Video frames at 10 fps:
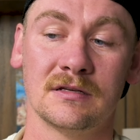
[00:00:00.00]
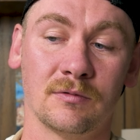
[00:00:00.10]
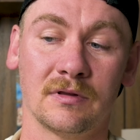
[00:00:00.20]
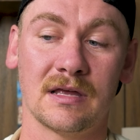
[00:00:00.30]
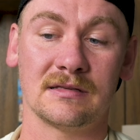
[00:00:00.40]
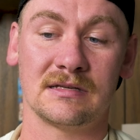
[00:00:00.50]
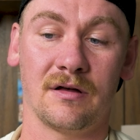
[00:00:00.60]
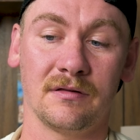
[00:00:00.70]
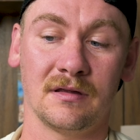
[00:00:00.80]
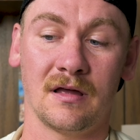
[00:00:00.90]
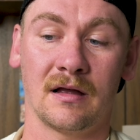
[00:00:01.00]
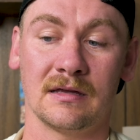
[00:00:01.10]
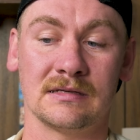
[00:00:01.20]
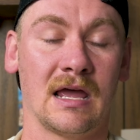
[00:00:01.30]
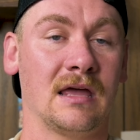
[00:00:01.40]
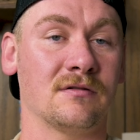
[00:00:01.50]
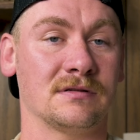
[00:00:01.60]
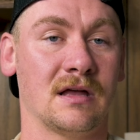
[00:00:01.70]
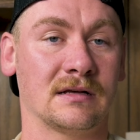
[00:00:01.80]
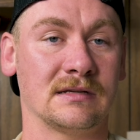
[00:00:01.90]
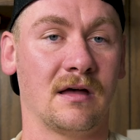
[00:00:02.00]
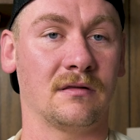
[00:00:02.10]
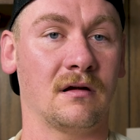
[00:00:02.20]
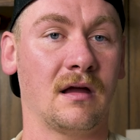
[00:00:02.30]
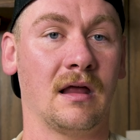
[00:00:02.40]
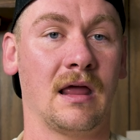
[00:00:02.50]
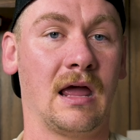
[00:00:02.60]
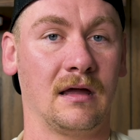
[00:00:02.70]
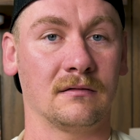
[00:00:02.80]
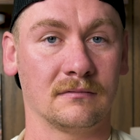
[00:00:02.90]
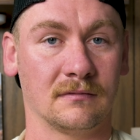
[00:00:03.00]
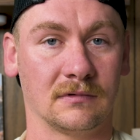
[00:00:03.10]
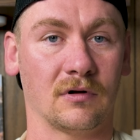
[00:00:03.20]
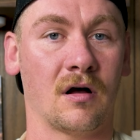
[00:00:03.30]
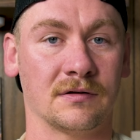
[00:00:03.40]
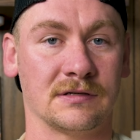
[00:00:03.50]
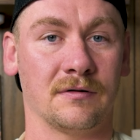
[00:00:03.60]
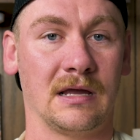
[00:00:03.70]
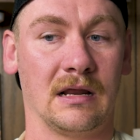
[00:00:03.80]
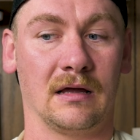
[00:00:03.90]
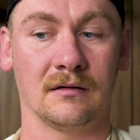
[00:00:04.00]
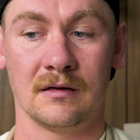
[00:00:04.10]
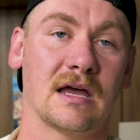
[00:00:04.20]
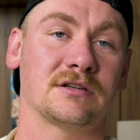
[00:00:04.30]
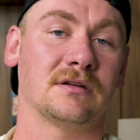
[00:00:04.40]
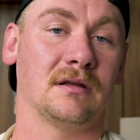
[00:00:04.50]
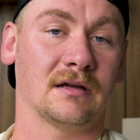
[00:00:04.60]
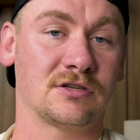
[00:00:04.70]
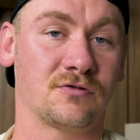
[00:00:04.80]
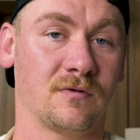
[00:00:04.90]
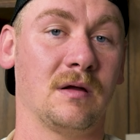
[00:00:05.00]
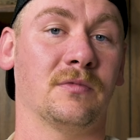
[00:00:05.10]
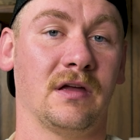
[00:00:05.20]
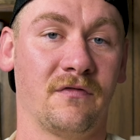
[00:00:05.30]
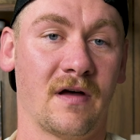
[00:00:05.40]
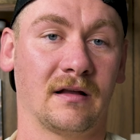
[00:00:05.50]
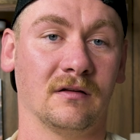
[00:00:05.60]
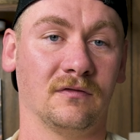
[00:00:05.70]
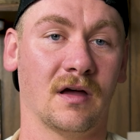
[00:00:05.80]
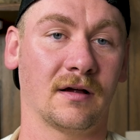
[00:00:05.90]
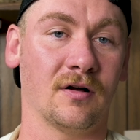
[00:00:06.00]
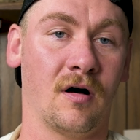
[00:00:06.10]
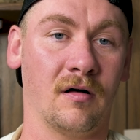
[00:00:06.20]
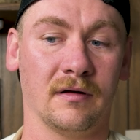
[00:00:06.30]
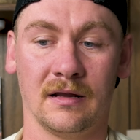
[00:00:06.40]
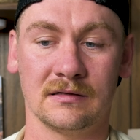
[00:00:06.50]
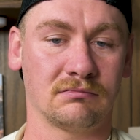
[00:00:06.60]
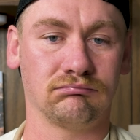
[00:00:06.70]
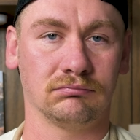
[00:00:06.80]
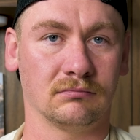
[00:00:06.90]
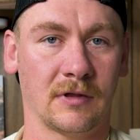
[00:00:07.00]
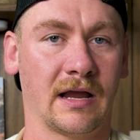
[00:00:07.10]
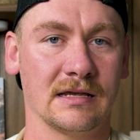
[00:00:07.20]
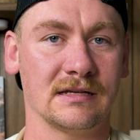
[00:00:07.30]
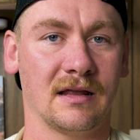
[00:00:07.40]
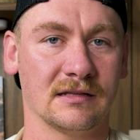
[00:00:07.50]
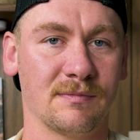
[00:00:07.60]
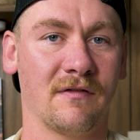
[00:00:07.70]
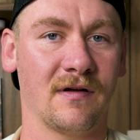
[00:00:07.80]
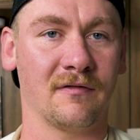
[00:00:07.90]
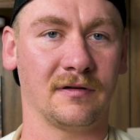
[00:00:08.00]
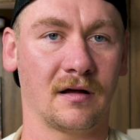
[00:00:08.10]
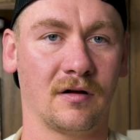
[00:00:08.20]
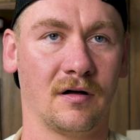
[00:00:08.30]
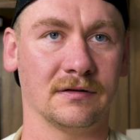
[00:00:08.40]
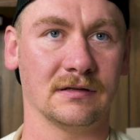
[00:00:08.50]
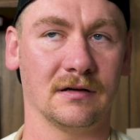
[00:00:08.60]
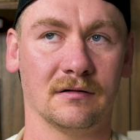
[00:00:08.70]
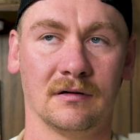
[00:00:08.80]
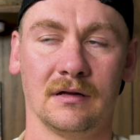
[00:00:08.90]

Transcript: So what that's telling the duck is, hey, there's ducks down there, and hey, they're also eating. It's actually an extremely effective duck call, and it's, like I said, it's my favorite duck call to do.